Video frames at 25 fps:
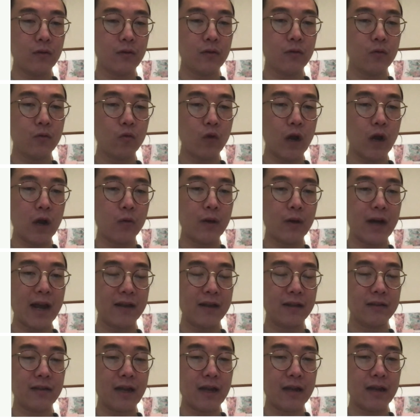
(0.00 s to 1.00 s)
while we're adding
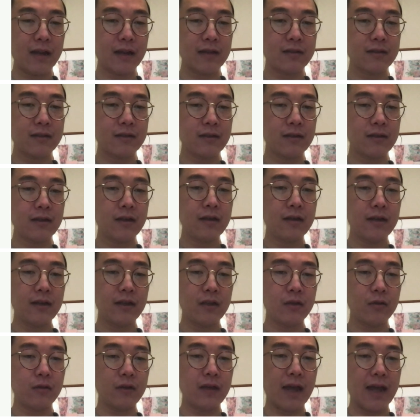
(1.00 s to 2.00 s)
.x
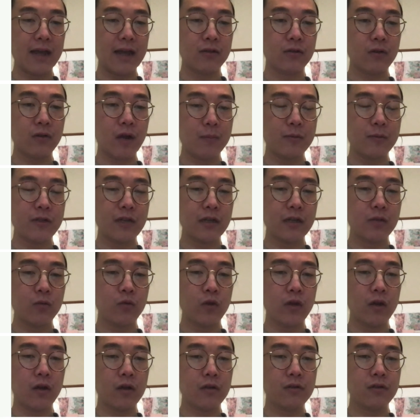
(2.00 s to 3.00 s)
into the actual object, we
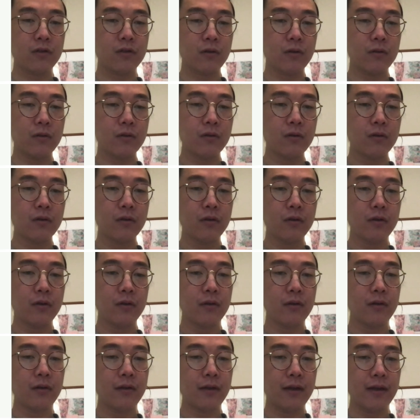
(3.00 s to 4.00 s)
also
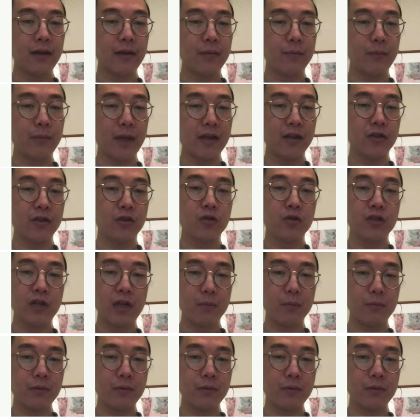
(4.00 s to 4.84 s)
make a new shape.